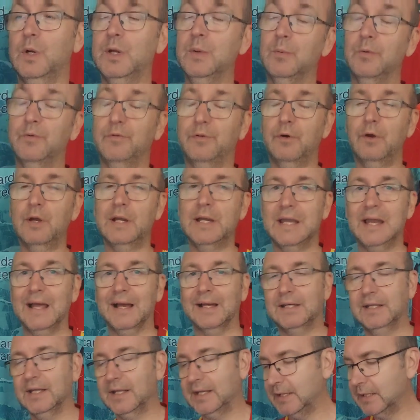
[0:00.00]
We were very
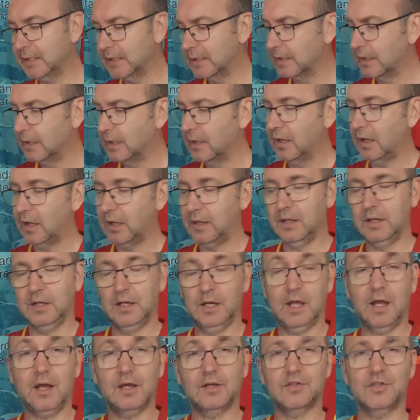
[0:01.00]
lucky
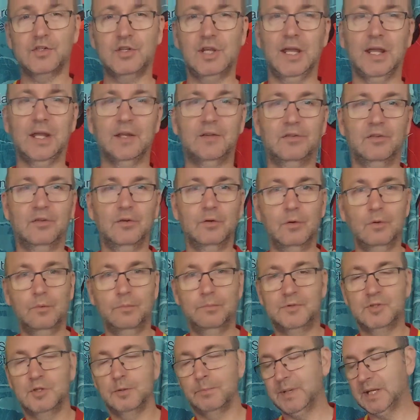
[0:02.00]
last year to
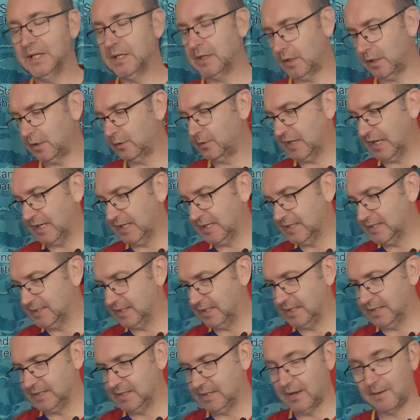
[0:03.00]
be
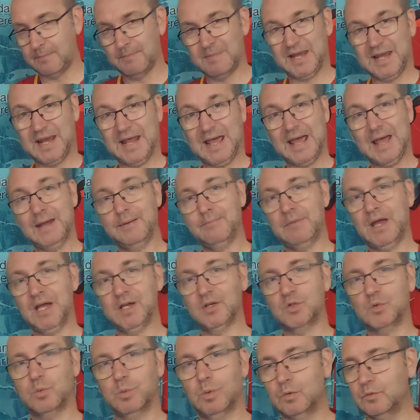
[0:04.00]
donated a Milan
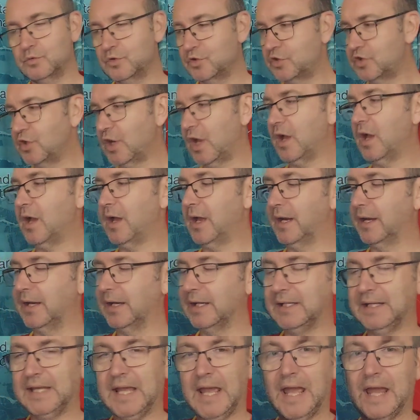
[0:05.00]
match worn shirt, and
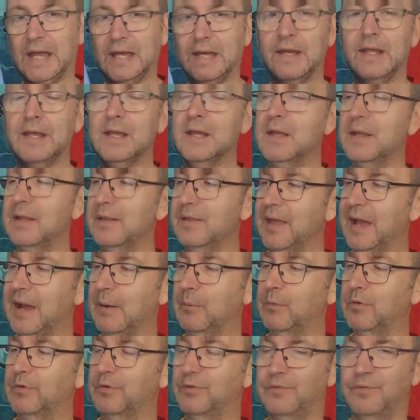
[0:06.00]
again
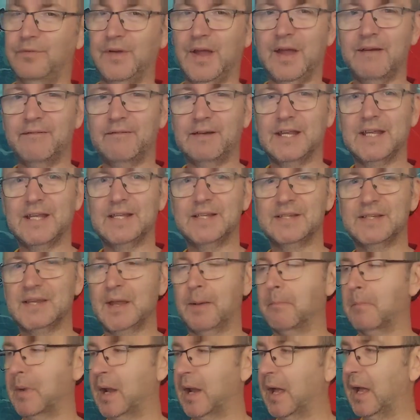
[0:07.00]
that was very
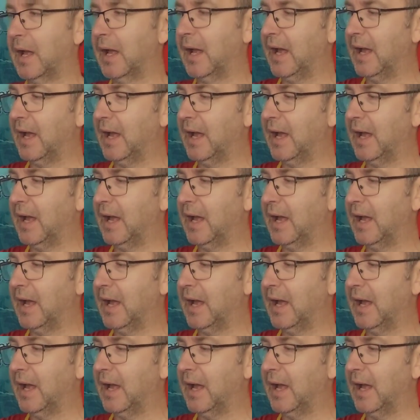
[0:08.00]
similar,